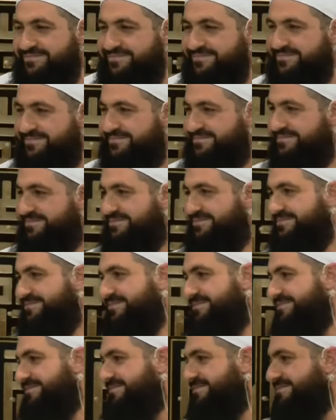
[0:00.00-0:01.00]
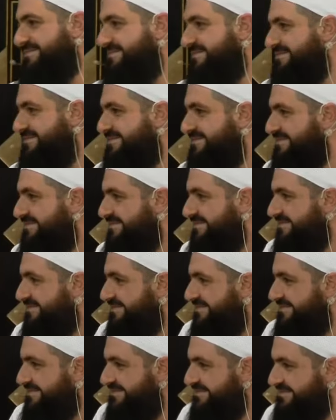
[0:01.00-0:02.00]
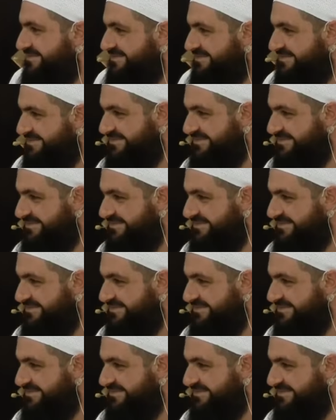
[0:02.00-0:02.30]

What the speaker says: Nobody speaks.